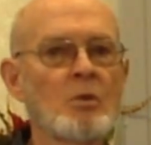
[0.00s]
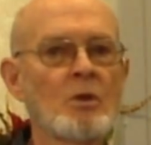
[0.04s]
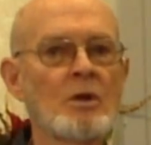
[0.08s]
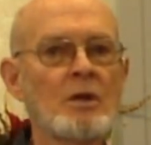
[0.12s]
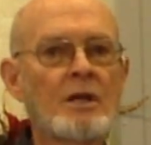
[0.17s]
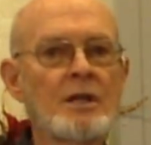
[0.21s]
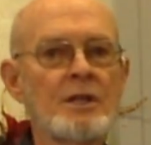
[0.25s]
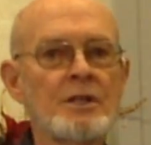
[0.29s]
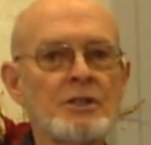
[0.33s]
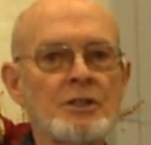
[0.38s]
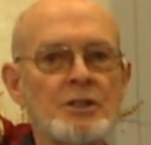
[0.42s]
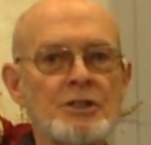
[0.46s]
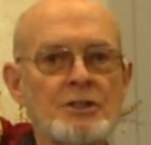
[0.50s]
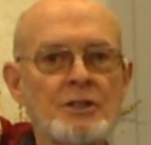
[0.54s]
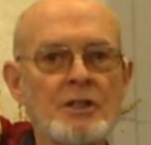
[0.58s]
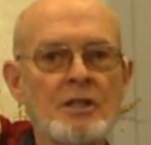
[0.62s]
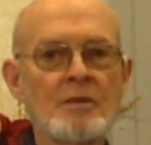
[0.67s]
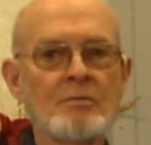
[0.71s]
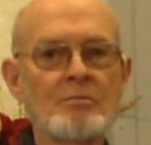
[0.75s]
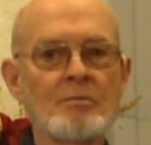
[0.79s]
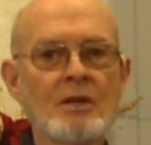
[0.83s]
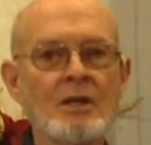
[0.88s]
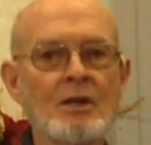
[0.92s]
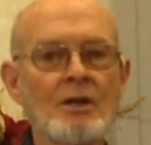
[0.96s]
We're His
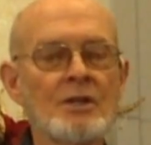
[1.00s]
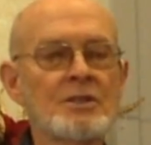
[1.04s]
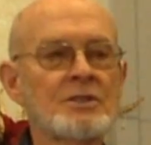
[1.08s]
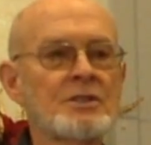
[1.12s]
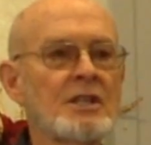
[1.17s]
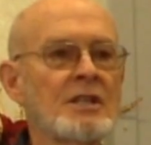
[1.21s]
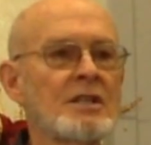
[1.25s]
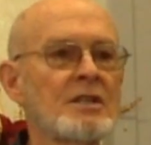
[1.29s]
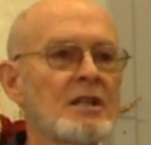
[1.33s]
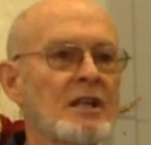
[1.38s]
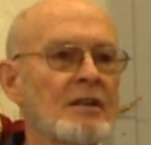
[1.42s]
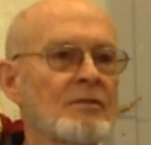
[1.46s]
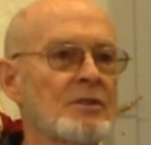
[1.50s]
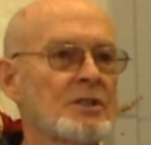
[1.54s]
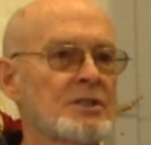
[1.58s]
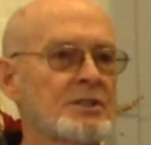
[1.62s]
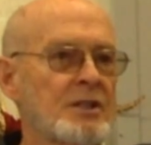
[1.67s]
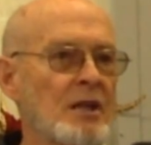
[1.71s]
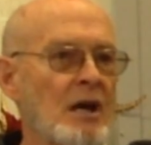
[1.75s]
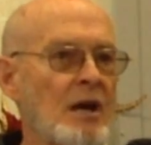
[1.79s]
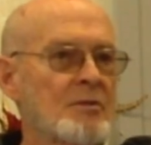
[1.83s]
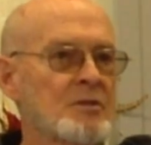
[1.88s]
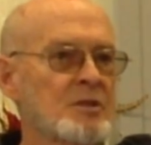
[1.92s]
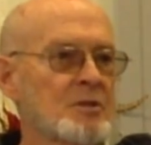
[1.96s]
sheep because He never
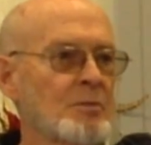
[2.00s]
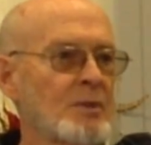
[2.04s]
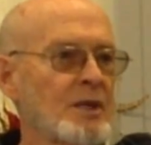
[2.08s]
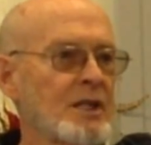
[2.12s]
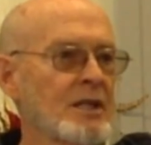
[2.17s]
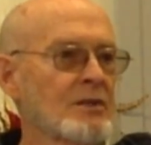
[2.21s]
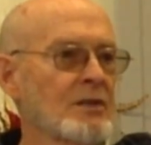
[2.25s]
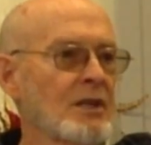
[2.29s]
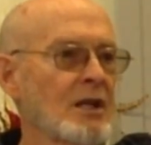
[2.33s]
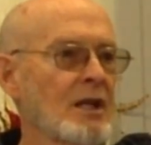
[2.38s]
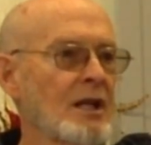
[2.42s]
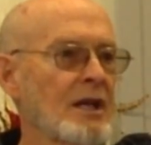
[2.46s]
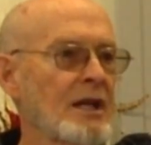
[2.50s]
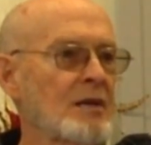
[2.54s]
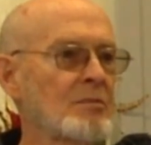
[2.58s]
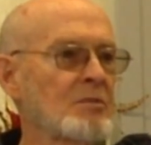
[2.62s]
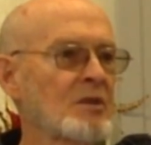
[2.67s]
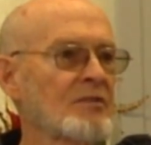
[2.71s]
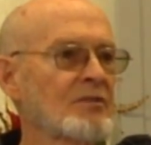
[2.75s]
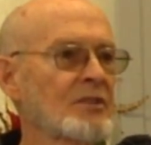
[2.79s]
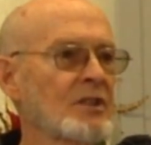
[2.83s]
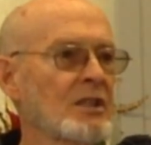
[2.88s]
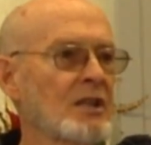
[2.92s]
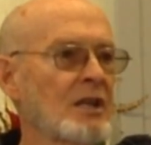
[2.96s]
stops being the Lamb
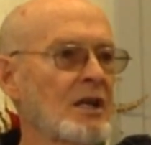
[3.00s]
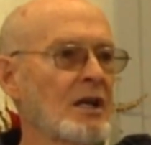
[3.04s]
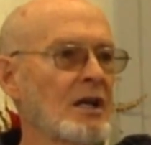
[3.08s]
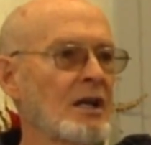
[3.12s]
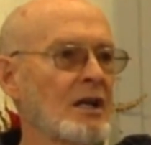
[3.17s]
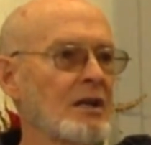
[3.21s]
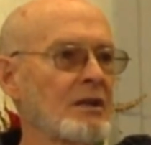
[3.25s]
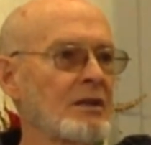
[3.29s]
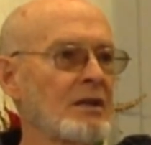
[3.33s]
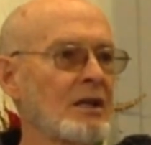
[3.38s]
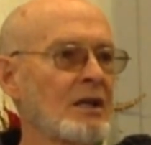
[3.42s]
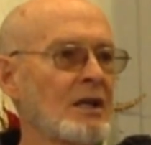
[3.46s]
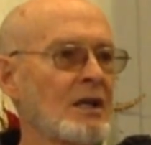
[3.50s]
of God